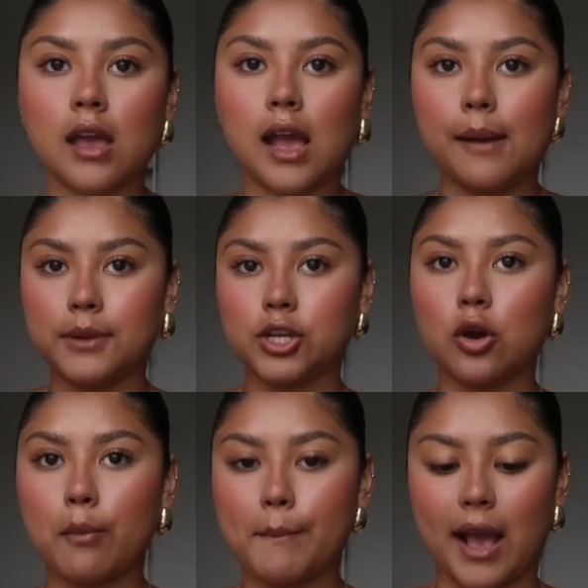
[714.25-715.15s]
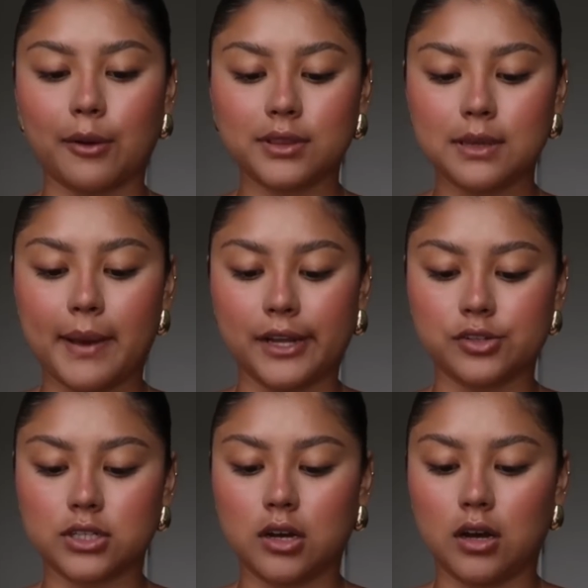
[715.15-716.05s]
I'm gonna go back with the
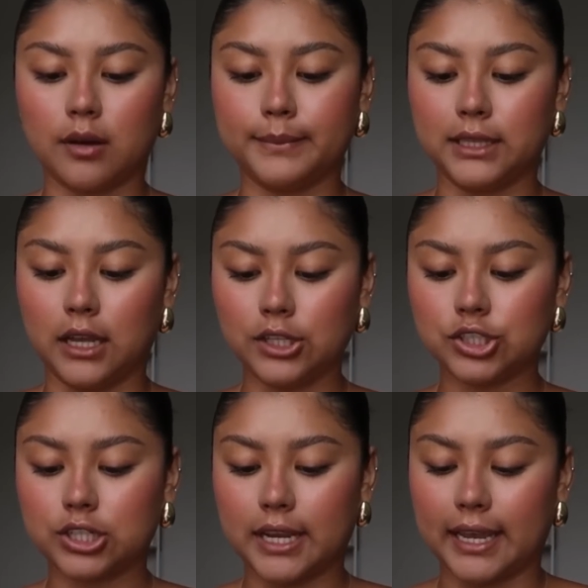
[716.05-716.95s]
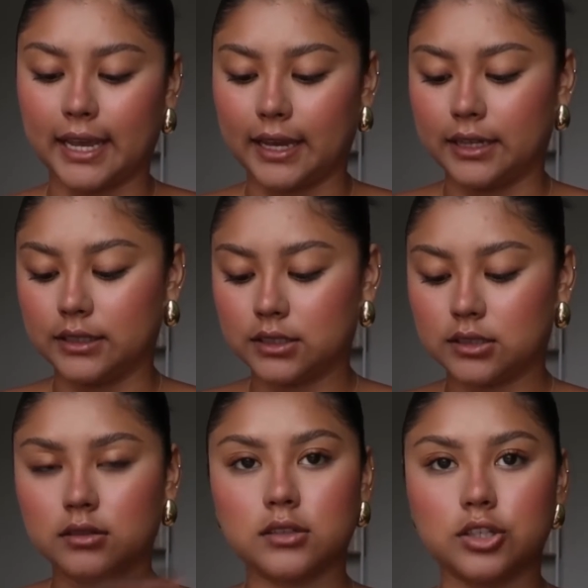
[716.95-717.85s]
Patrick Ta blush and
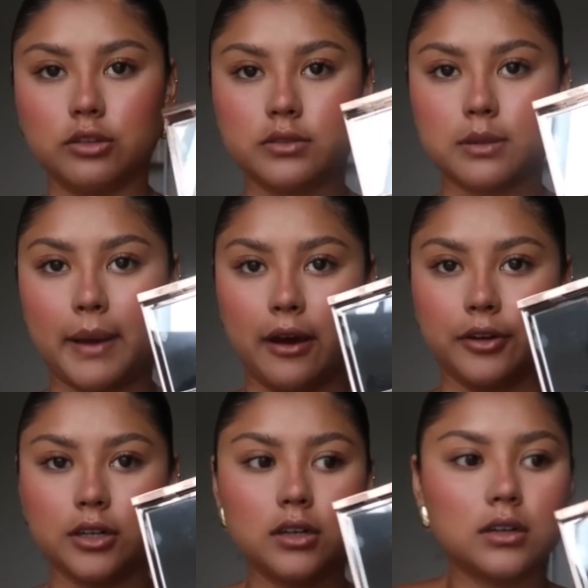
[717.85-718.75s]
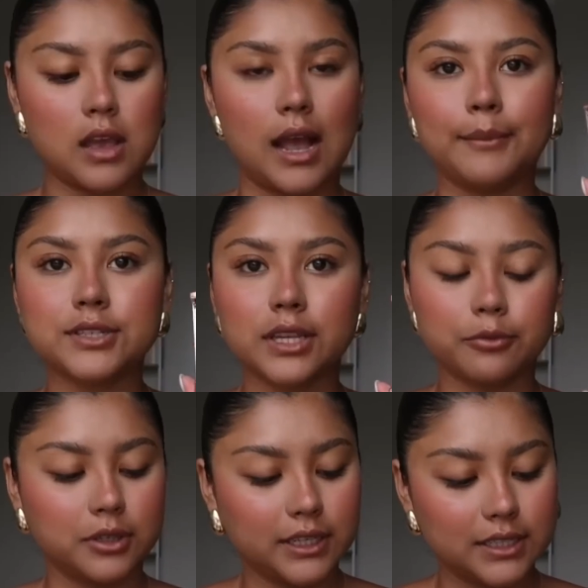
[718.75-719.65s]
use the powder. I'm just like
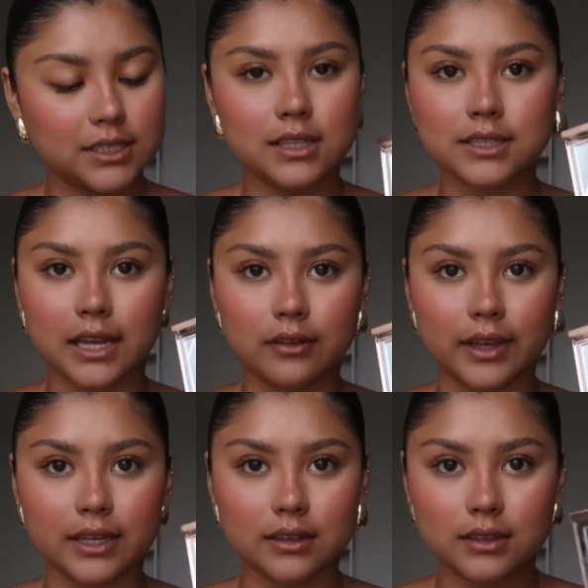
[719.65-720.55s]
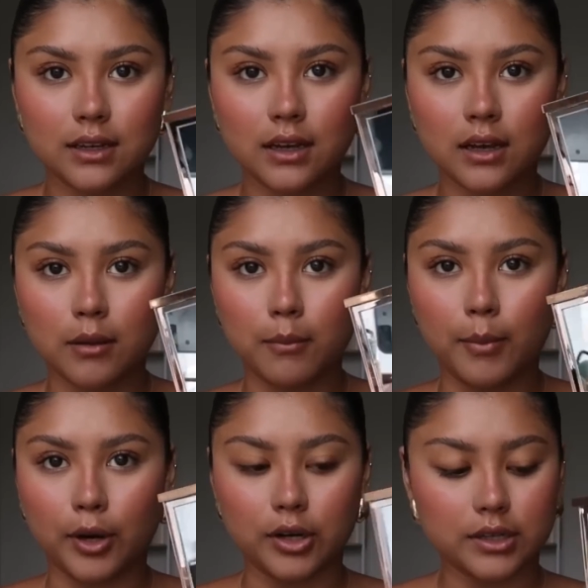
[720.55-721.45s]
really into this kind of like
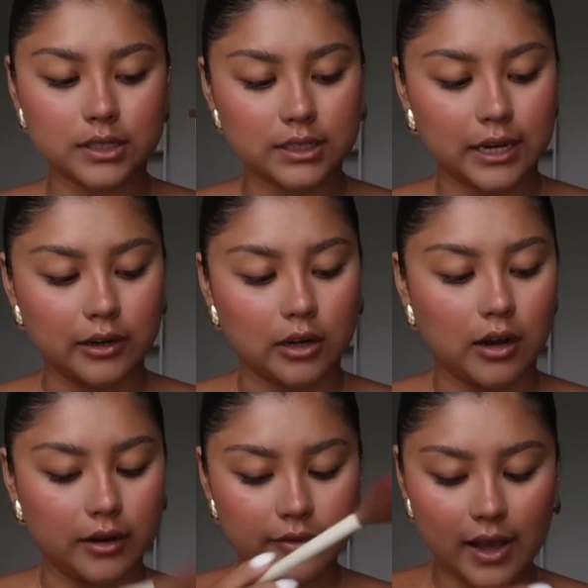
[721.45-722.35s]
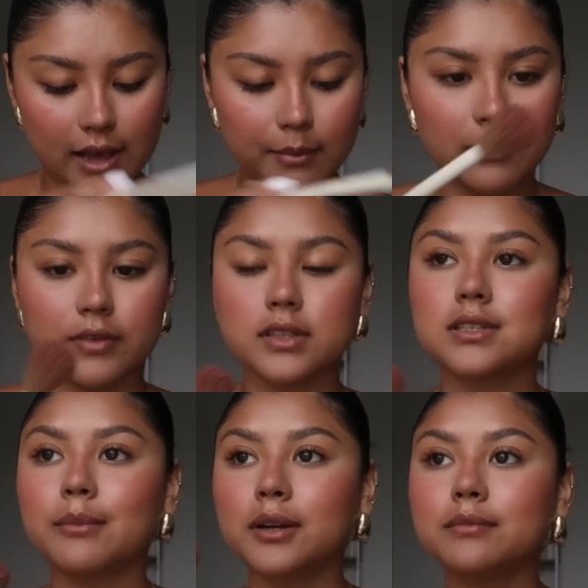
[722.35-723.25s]
burnt terracotta vibe for the
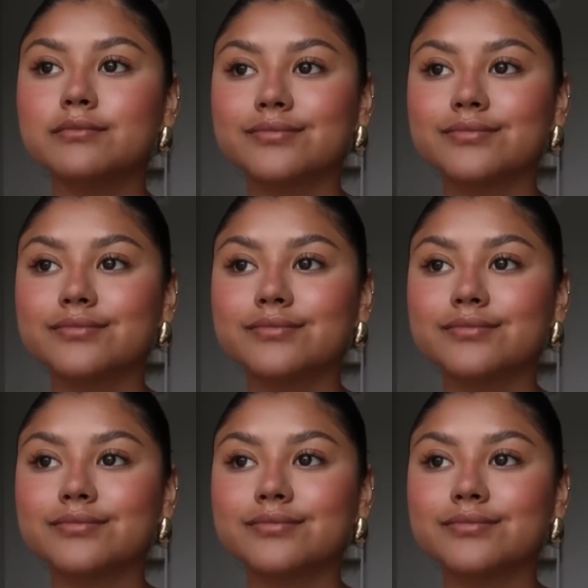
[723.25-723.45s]
summer.